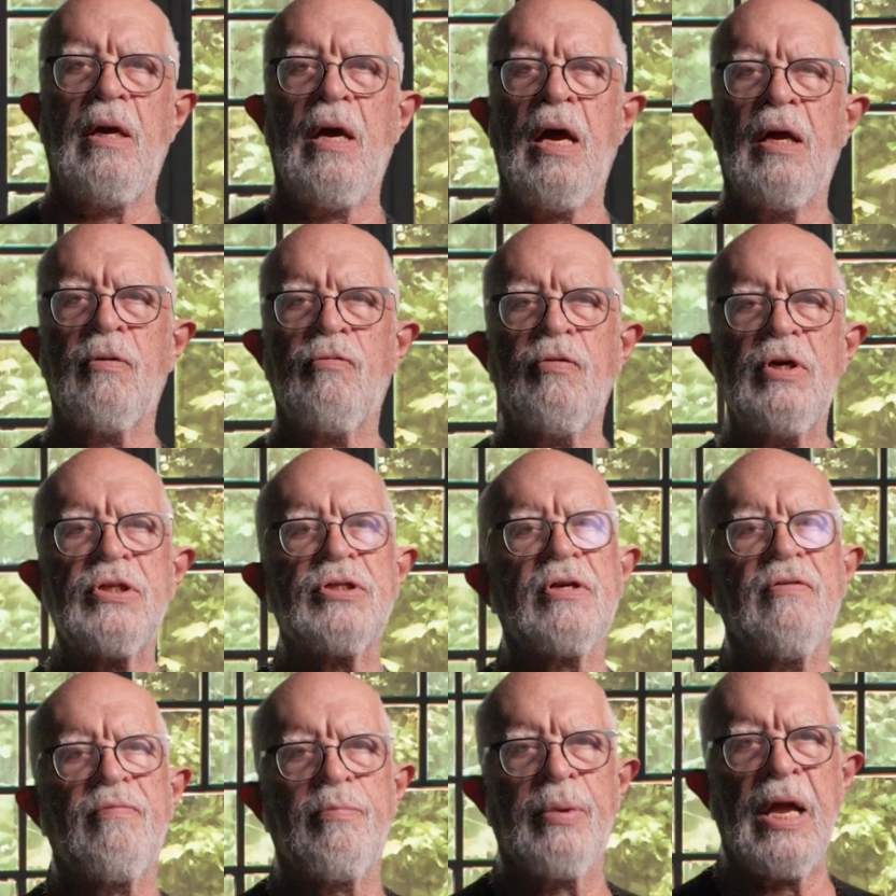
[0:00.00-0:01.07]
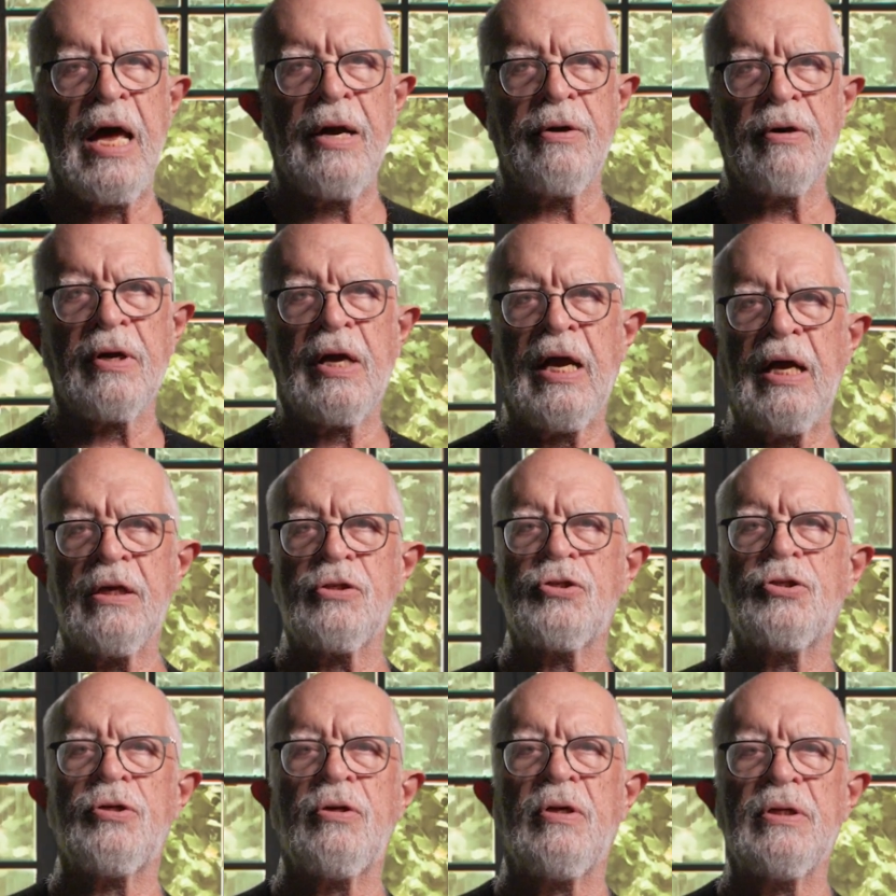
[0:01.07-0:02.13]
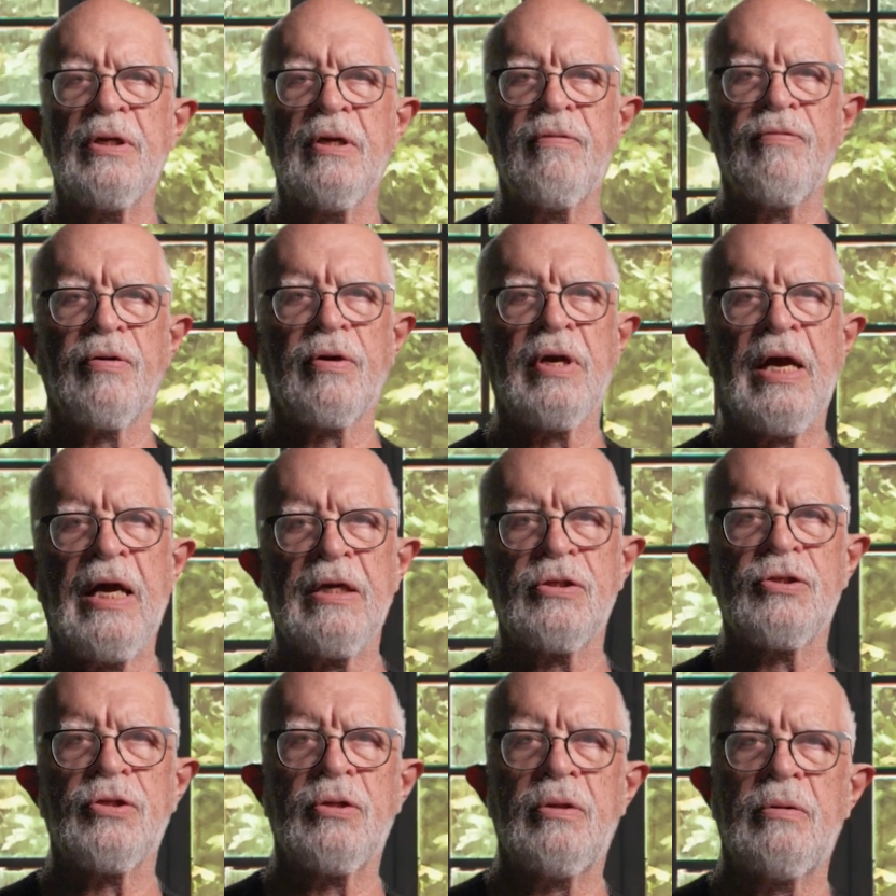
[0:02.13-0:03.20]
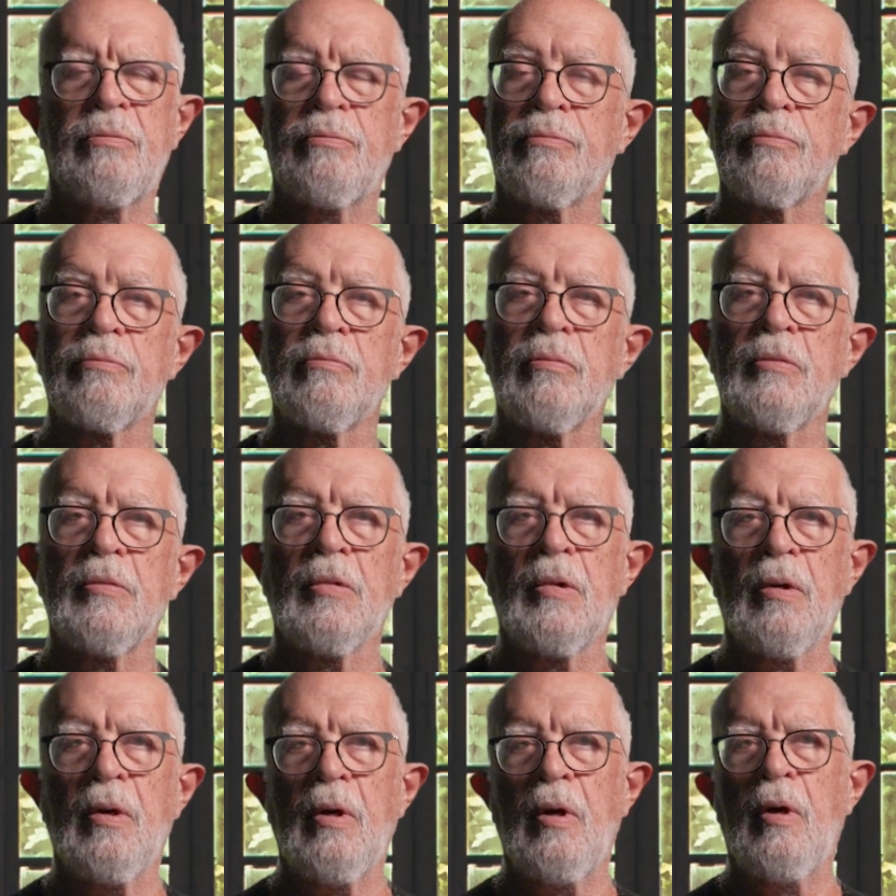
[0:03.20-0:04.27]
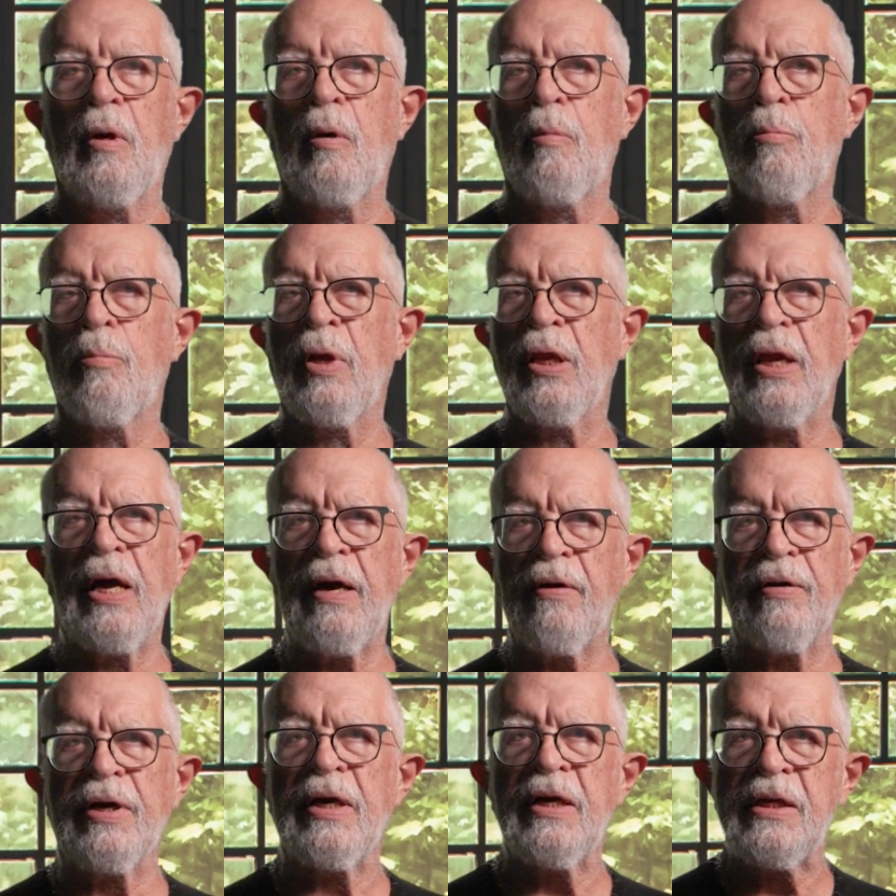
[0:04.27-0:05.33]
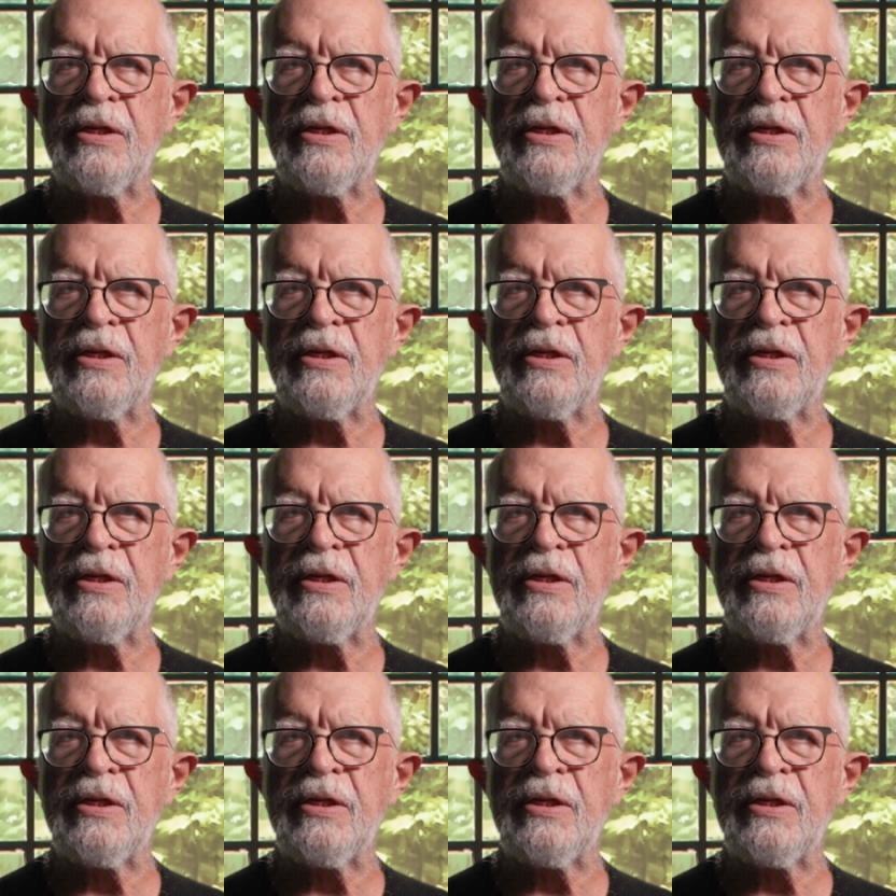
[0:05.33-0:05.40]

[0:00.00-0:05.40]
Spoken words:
and risk of bladder cancer and liver cancer. Malaria